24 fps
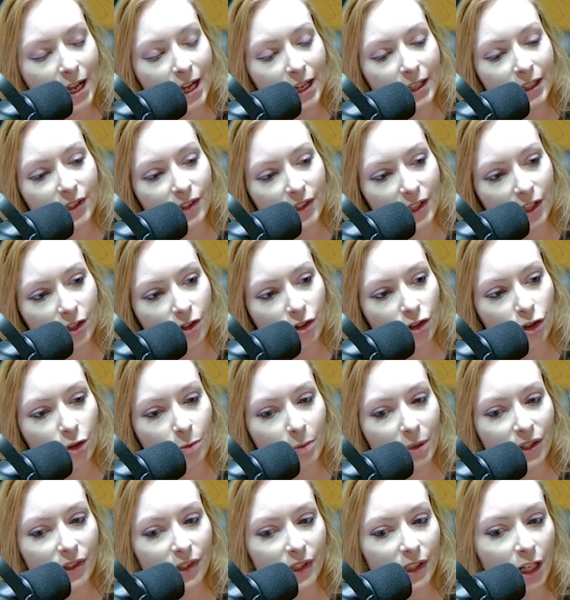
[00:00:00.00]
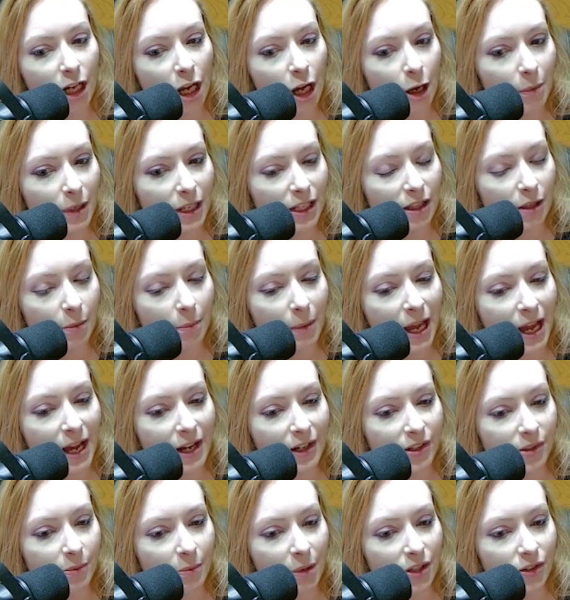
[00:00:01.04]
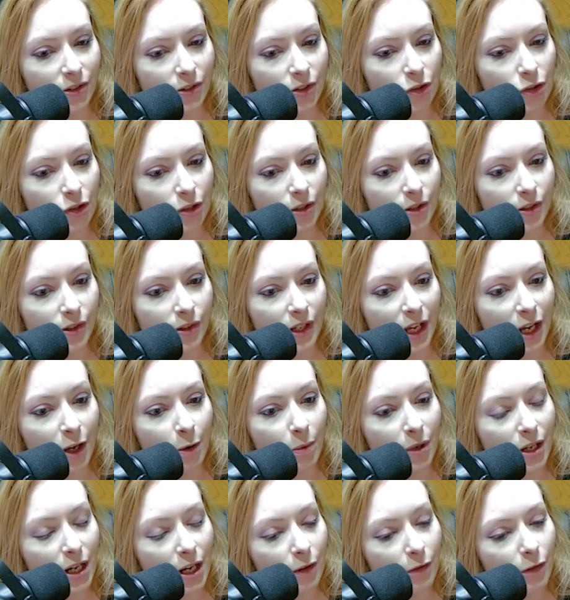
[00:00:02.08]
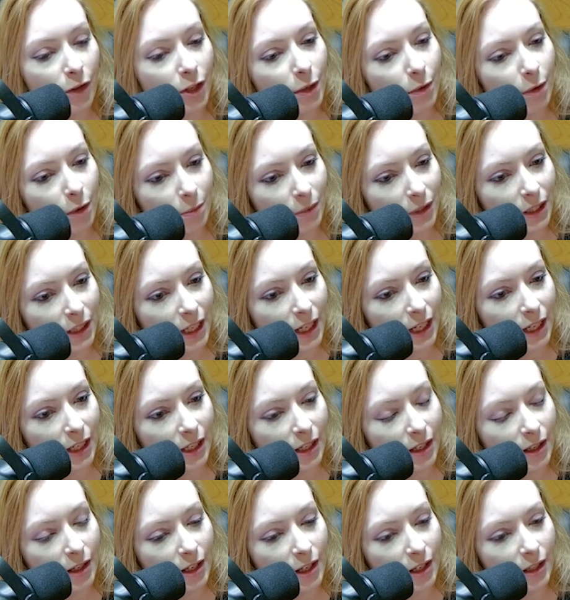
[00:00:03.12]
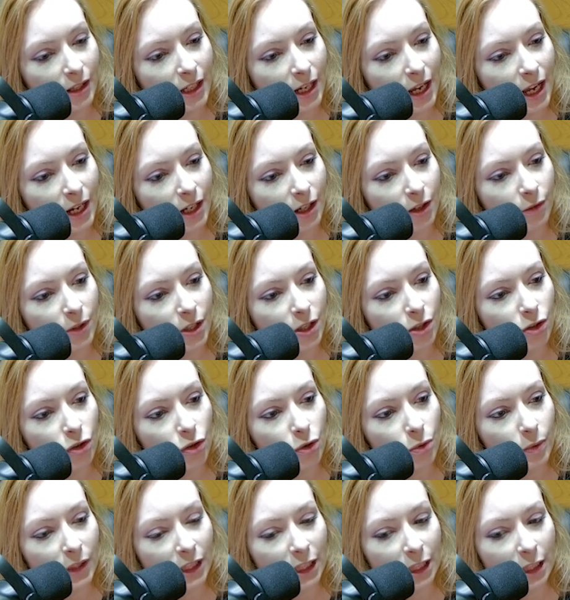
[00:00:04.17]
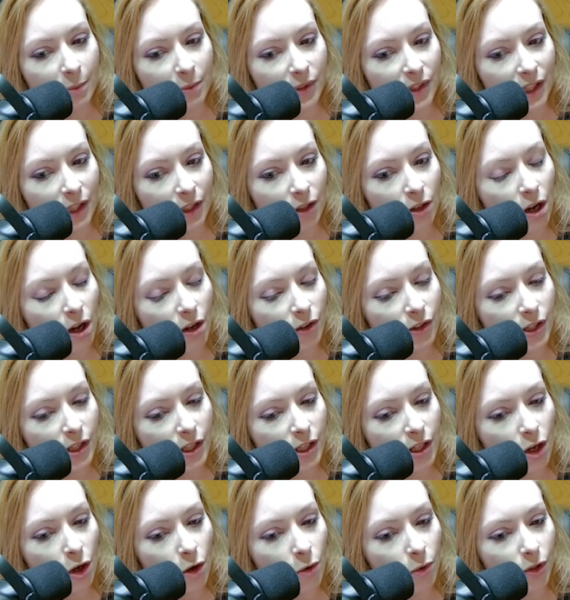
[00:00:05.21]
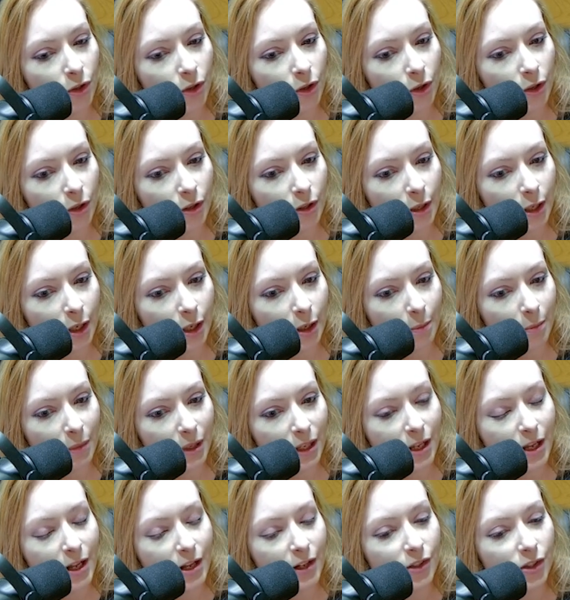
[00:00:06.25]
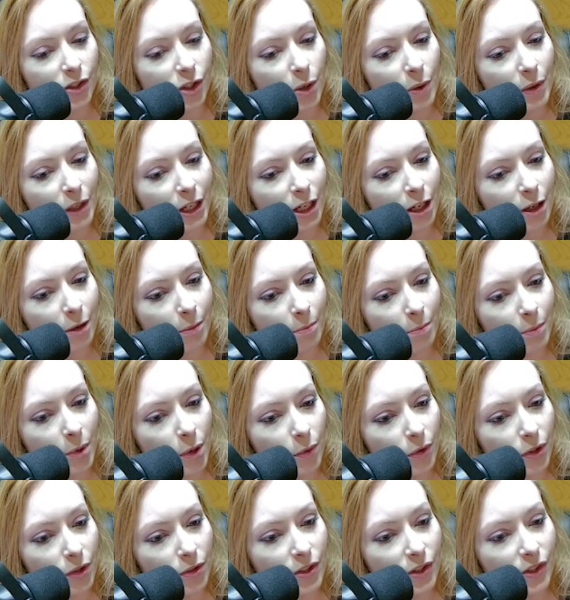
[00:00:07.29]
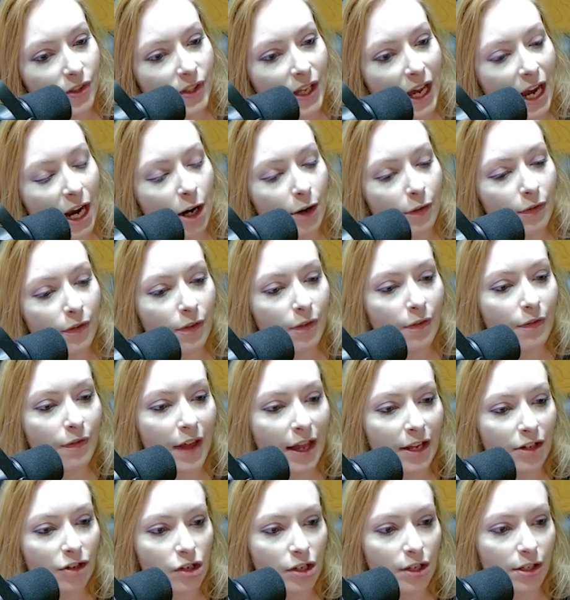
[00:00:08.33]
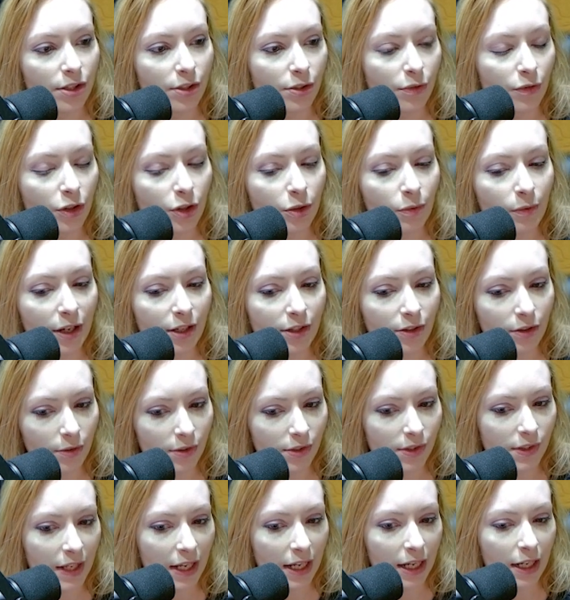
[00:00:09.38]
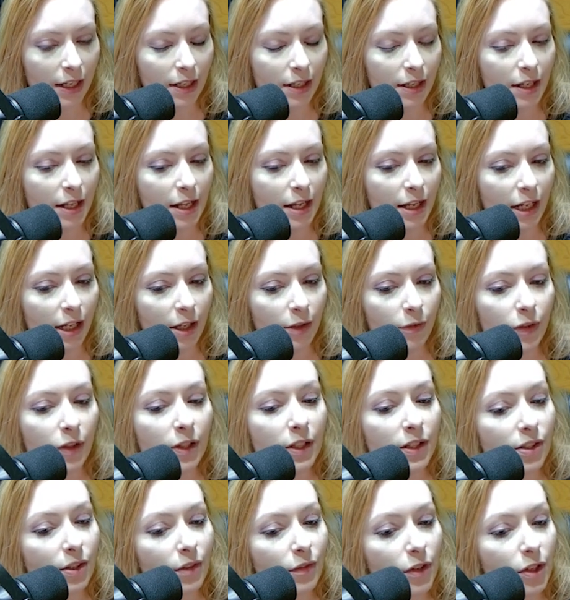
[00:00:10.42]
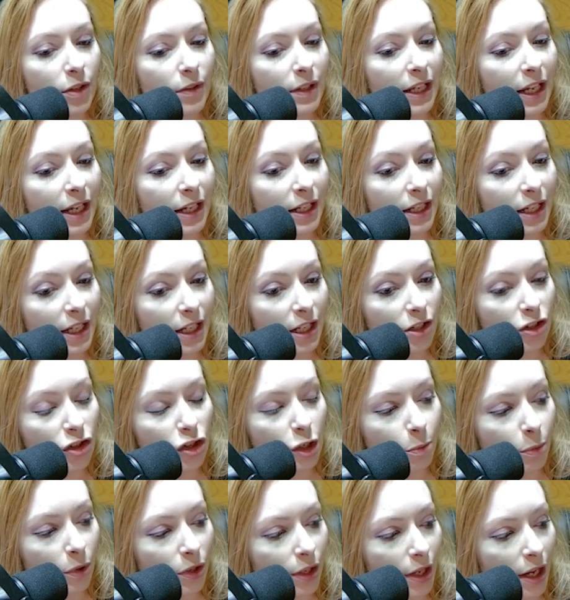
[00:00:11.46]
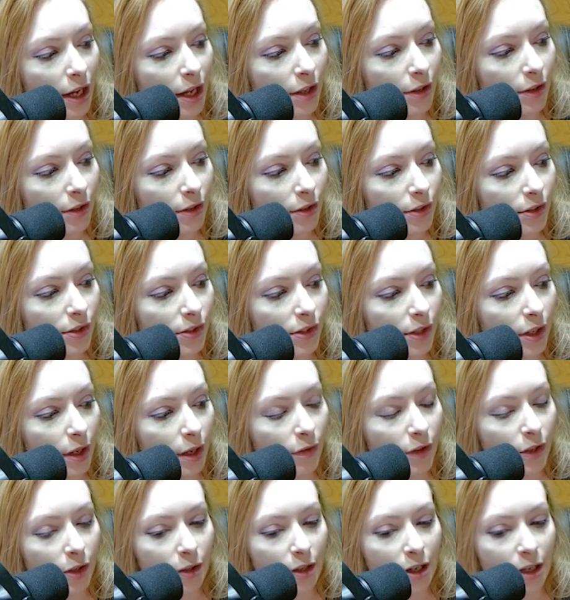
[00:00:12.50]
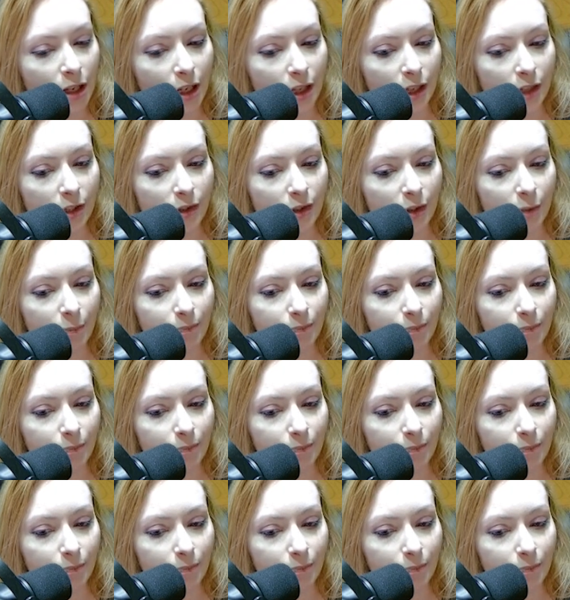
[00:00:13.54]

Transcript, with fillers: These instruments accompanied the pack's messengers, and whenever they were played, they echoed in dreams and called to the ogre who heard them, stoking up both their desire for vengeance for the Red Crusade and feelings of unity and kinship with others of their kind.